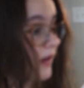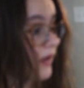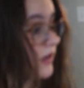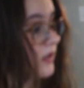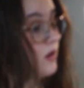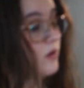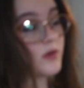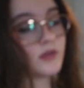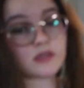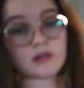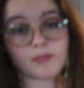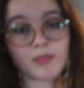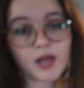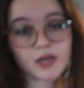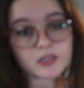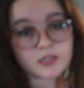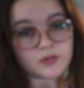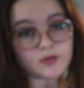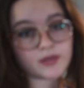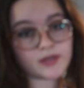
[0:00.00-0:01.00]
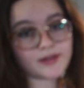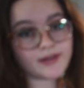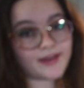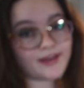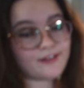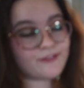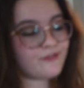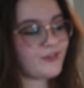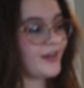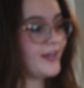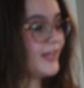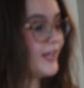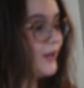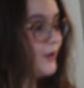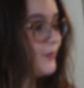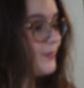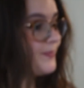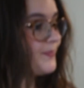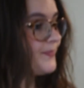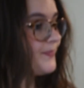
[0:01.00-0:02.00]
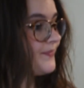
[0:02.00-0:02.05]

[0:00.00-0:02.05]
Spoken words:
I can always come back to it and find out.